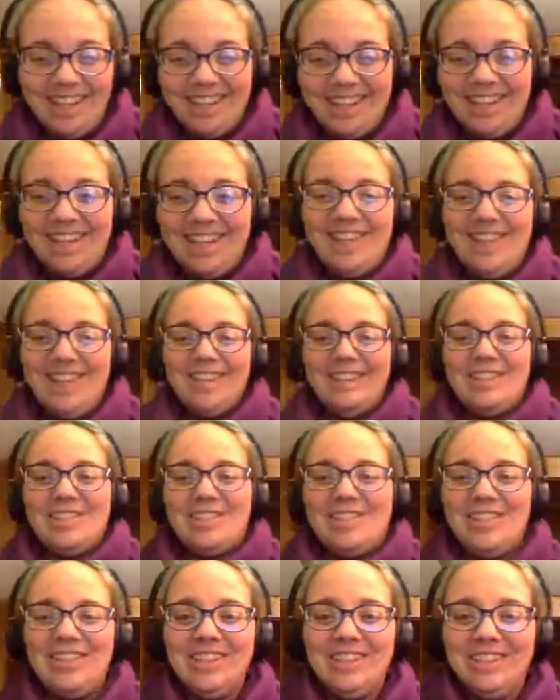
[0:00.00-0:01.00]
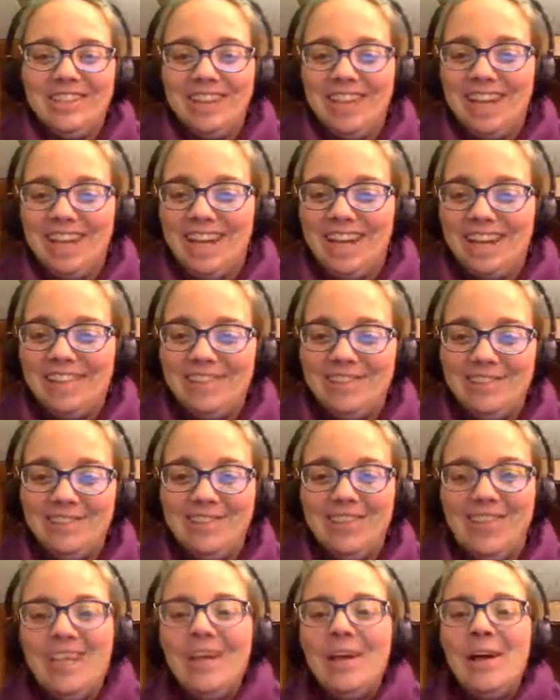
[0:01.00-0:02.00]
in their trunk like I
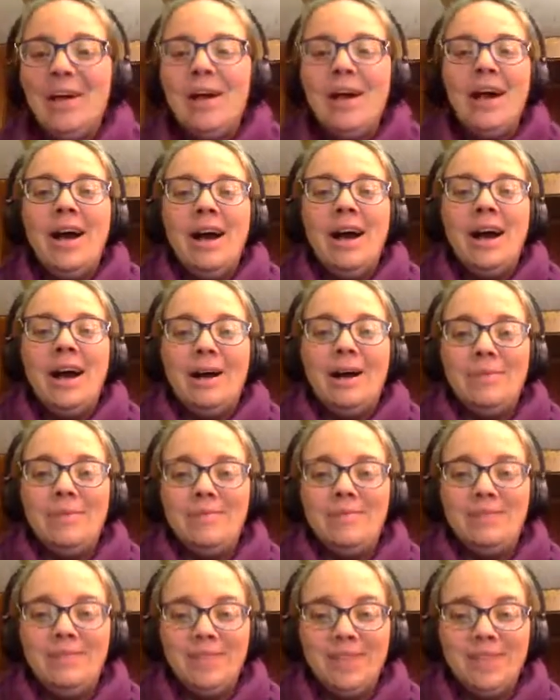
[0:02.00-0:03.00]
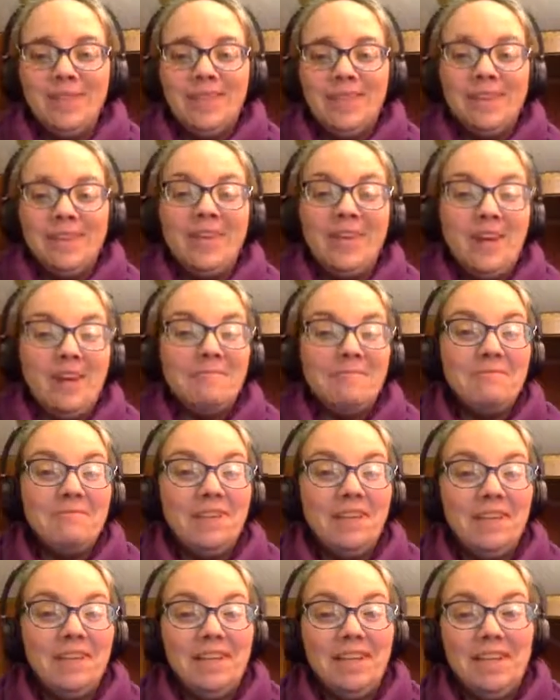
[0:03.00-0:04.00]
do. You can't
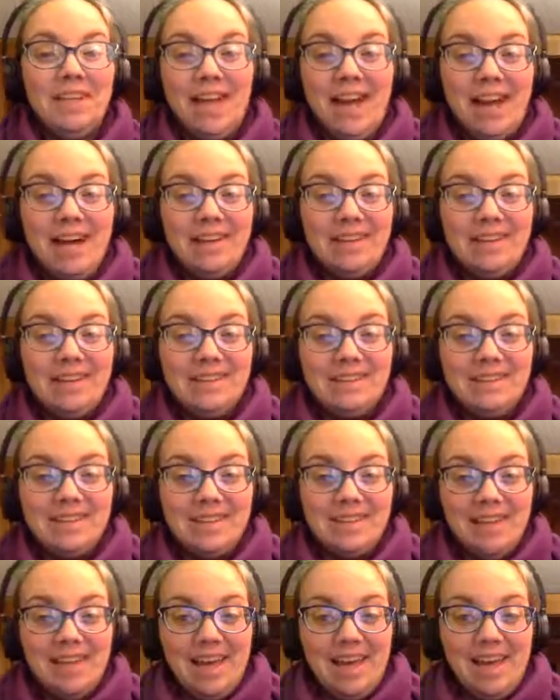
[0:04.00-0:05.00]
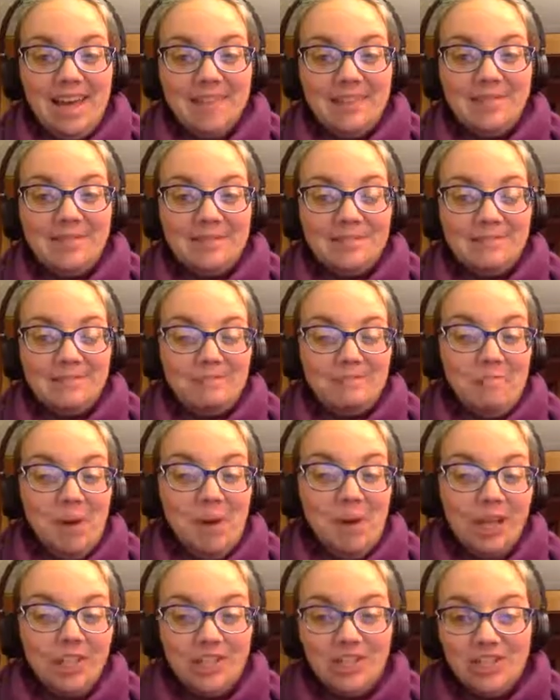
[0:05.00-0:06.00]
feel it as
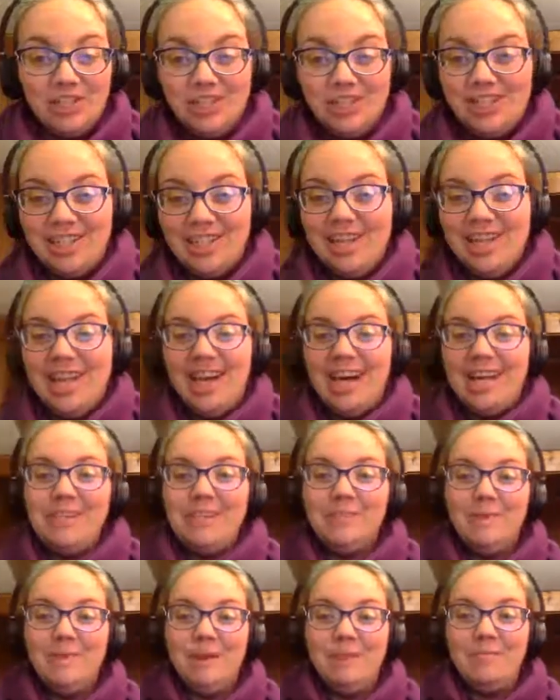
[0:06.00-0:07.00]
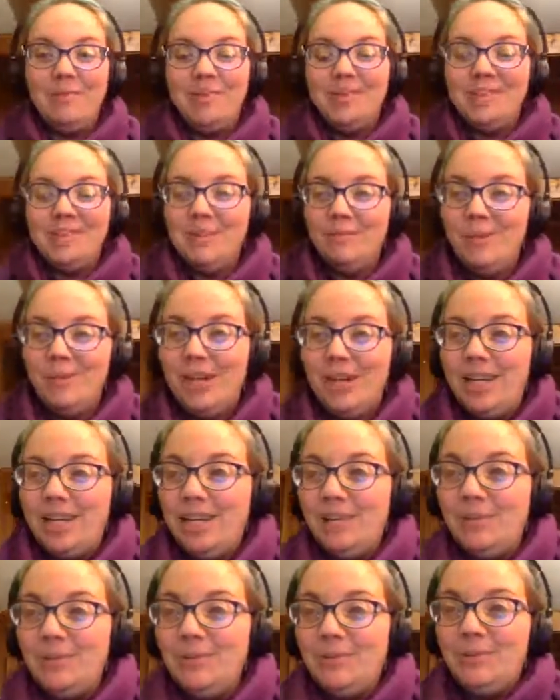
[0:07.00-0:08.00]
much as maybe somebody
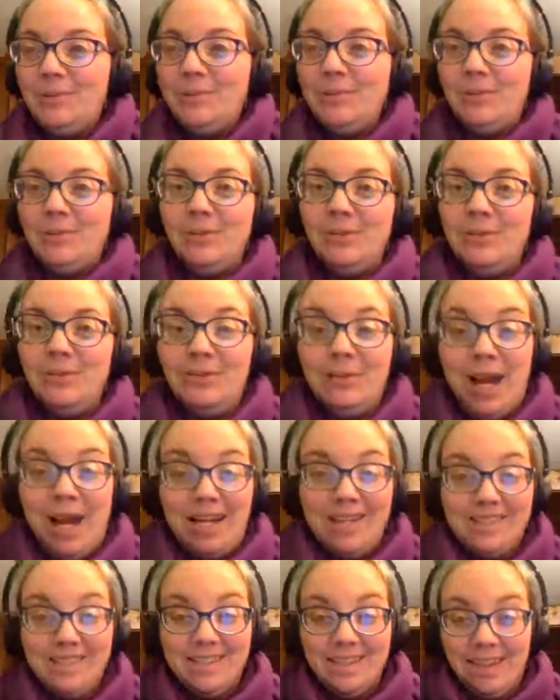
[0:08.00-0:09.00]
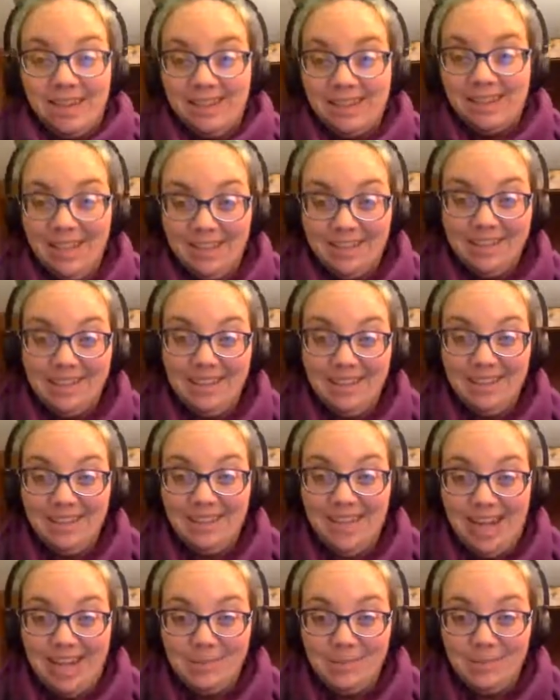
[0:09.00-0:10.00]
who has a little
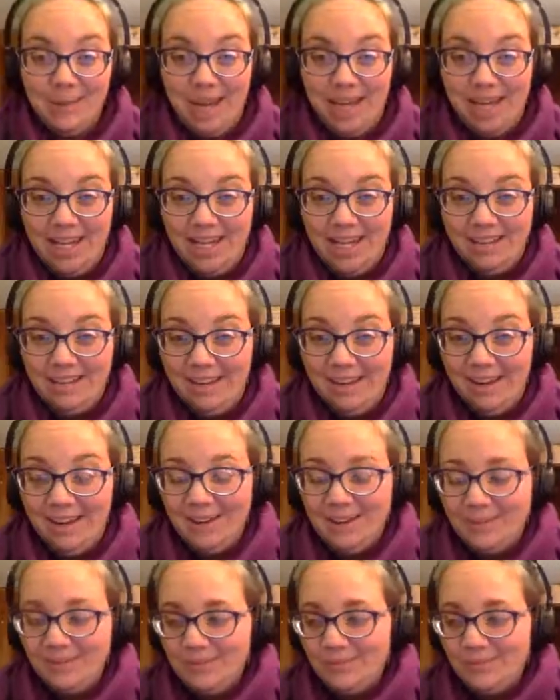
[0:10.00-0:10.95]
less padding there,